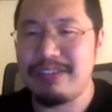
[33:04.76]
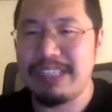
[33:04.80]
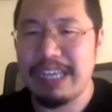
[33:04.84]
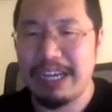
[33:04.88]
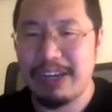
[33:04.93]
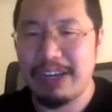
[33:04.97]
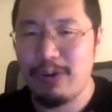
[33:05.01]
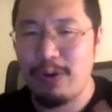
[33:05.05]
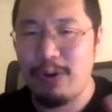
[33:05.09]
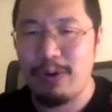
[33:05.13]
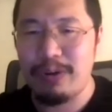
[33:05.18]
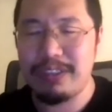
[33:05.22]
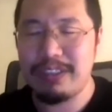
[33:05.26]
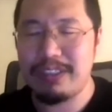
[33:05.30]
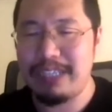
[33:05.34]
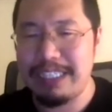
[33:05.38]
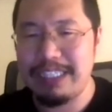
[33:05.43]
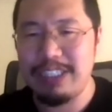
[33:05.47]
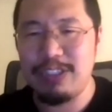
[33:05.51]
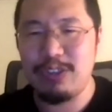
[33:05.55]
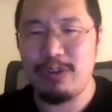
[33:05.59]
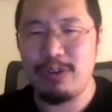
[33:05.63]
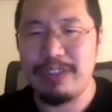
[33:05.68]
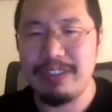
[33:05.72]
cause
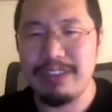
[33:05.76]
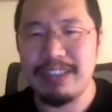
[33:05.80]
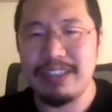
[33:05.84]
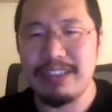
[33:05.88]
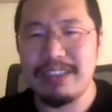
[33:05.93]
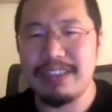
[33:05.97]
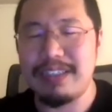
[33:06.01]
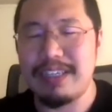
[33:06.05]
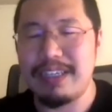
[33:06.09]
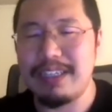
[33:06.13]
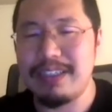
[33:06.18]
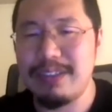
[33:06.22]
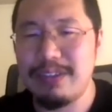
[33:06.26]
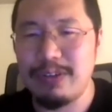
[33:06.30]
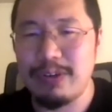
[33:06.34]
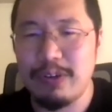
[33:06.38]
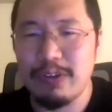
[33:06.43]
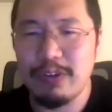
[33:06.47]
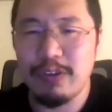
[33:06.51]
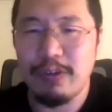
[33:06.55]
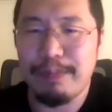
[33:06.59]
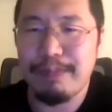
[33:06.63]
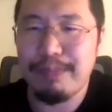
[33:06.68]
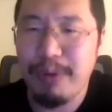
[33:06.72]
EC2 instances to
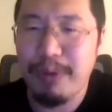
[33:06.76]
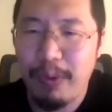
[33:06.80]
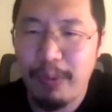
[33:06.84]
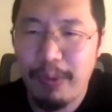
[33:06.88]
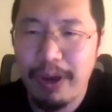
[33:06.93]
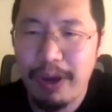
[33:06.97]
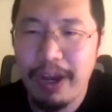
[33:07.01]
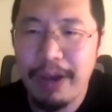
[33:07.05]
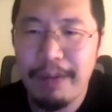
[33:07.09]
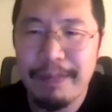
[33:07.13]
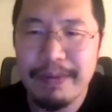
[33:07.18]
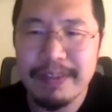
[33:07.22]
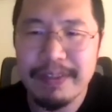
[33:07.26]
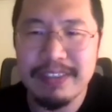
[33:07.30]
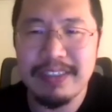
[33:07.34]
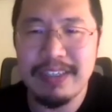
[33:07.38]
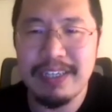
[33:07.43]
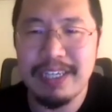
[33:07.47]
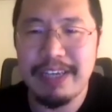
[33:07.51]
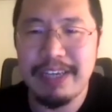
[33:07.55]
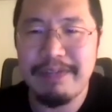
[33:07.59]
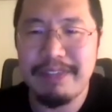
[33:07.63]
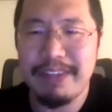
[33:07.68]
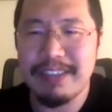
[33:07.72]
blow up, and
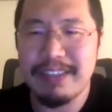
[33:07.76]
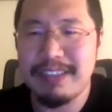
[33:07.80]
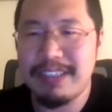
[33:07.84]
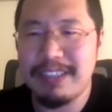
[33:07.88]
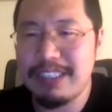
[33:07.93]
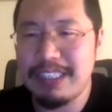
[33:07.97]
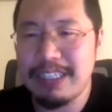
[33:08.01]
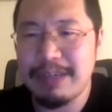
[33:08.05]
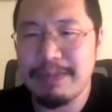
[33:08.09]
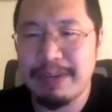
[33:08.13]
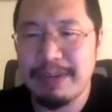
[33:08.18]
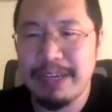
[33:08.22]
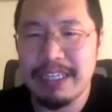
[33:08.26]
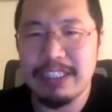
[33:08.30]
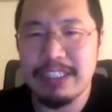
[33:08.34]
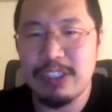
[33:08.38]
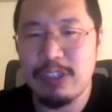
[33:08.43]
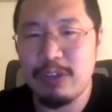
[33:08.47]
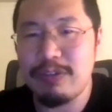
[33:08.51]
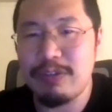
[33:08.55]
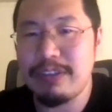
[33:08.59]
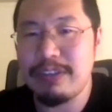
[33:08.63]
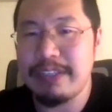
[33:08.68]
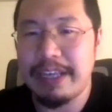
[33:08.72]
see if the system can
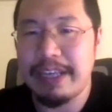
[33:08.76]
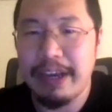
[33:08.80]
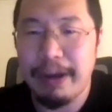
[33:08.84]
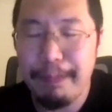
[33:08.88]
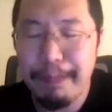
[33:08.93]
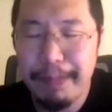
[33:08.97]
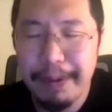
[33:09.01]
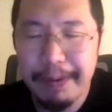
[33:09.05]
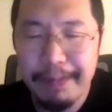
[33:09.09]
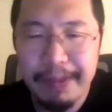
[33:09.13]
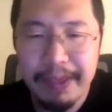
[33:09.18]
still stay up.